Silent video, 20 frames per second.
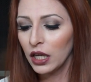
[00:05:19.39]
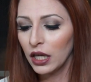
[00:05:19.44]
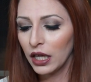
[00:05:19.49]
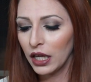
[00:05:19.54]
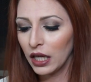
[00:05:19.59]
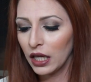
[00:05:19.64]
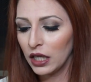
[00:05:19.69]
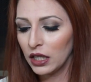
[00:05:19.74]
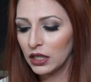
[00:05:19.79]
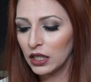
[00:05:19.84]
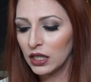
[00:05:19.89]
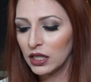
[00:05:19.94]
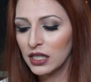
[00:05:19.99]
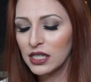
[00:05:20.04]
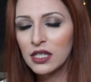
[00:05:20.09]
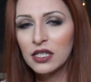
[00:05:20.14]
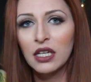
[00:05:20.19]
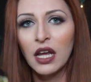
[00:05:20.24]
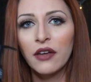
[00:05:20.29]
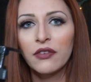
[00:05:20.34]
And
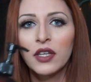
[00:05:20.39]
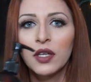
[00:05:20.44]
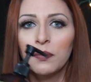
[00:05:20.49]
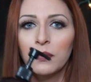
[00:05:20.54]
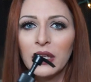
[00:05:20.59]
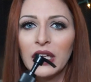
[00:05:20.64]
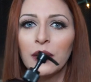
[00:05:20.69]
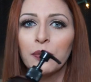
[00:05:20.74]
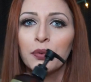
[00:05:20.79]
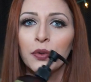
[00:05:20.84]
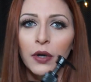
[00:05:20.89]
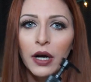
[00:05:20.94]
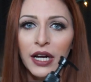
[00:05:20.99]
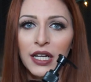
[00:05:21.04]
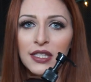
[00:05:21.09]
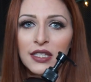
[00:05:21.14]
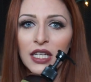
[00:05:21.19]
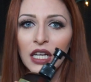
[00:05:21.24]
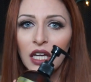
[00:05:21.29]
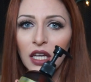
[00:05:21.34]
this stuff can be
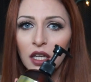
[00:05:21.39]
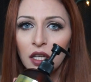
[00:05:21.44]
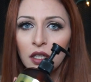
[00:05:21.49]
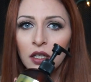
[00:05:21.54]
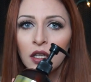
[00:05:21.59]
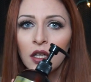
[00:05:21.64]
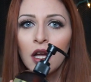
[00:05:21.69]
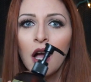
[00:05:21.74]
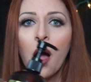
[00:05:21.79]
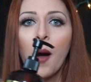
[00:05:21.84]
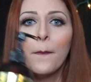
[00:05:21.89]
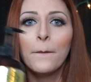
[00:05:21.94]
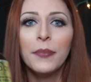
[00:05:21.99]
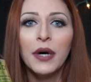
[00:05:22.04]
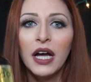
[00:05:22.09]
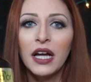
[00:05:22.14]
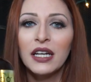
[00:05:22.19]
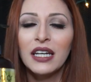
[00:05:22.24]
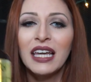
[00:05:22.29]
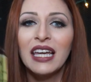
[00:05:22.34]
pricey,
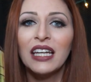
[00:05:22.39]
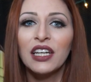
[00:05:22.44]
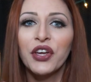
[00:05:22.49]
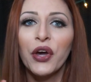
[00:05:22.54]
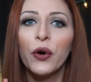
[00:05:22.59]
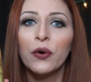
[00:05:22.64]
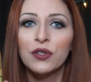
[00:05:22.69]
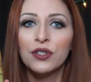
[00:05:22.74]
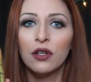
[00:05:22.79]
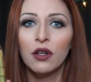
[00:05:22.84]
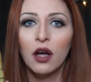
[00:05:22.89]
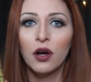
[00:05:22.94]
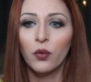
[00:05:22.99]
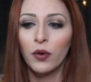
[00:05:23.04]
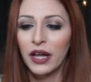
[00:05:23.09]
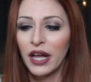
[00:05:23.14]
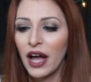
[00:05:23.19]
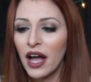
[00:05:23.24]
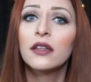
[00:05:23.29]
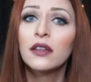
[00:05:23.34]
but it goes a long
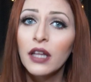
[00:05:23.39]
way.